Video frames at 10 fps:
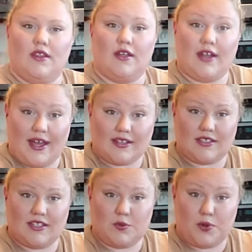the
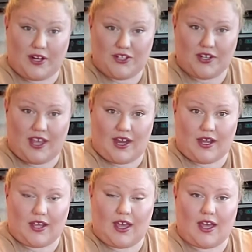next is pressure
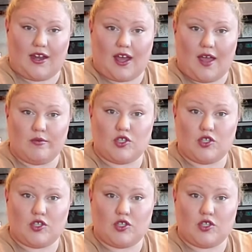canning, and I'm